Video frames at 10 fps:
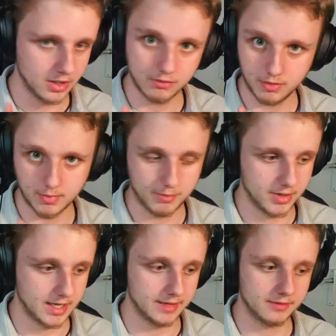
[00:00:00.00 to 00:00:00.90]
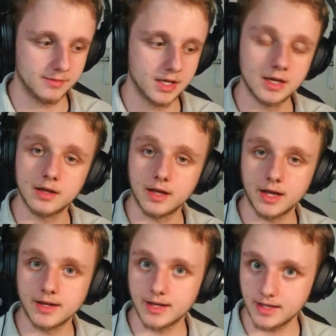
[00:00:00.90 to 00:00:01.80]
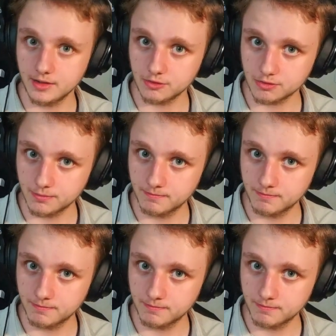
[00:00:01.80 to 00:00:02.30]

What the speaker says: Remember that. And that is,